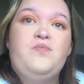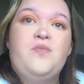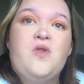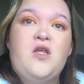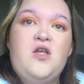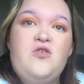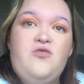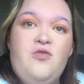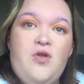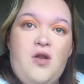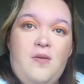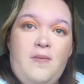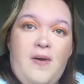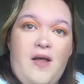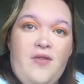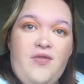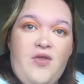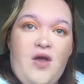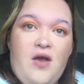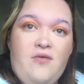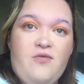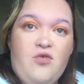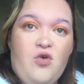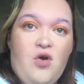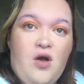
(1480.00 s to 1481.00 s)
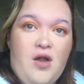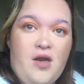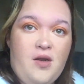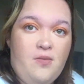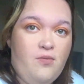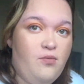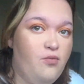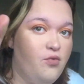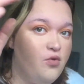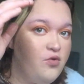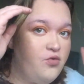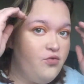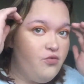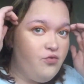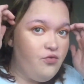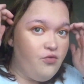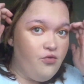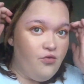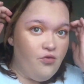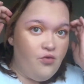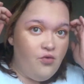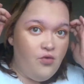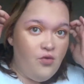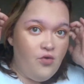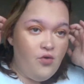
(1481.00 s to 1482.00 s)
It's really bad that I haven't got any buns.
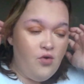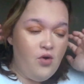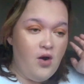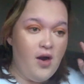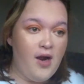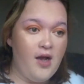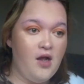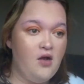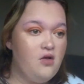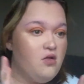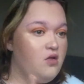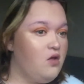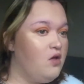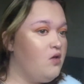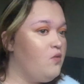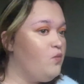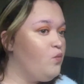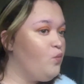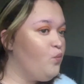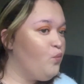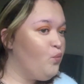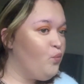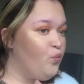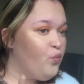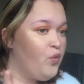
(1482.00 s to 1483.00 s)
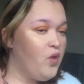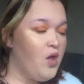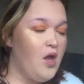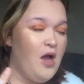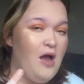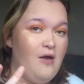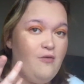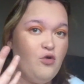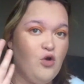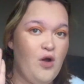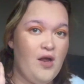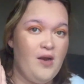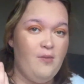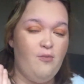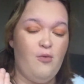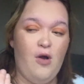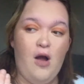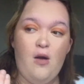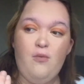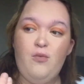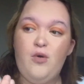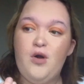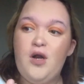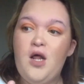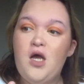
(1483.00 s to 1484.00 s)
Like, I haven't got any brow
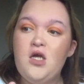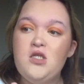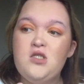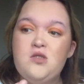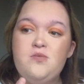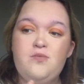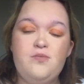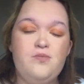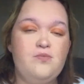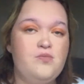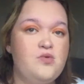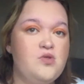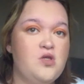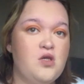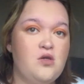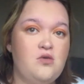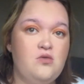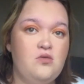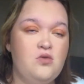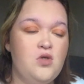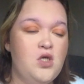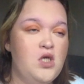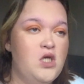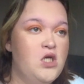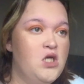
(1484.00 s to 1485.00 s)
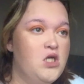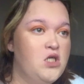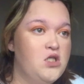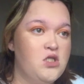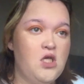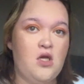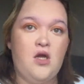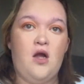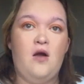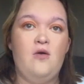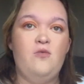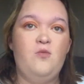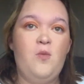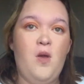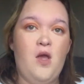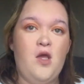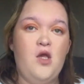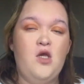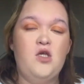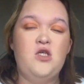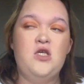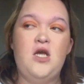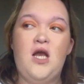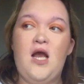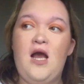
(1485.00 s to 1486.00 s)
product, so don't come for me. I
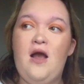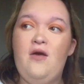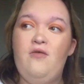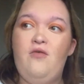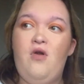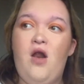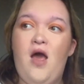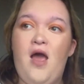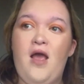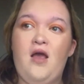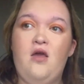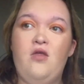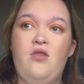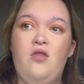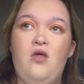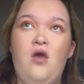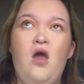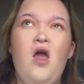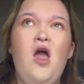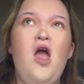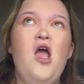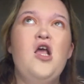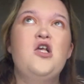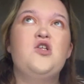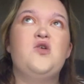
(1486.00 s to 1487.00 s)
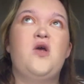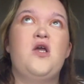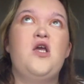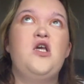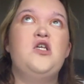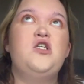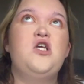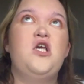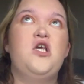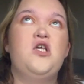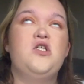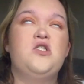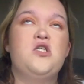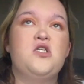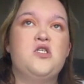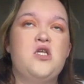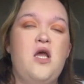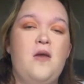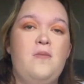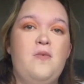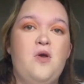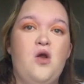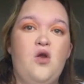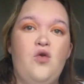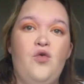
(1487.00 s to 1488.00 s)
usually have like, so I usually use the
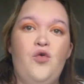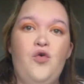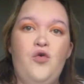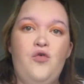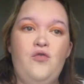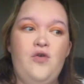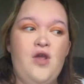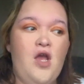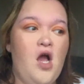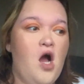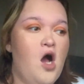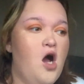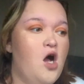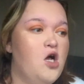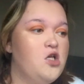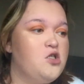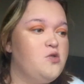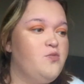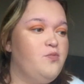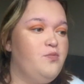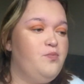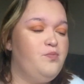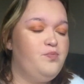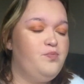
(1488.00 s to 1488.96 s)
Soap and Glory Arch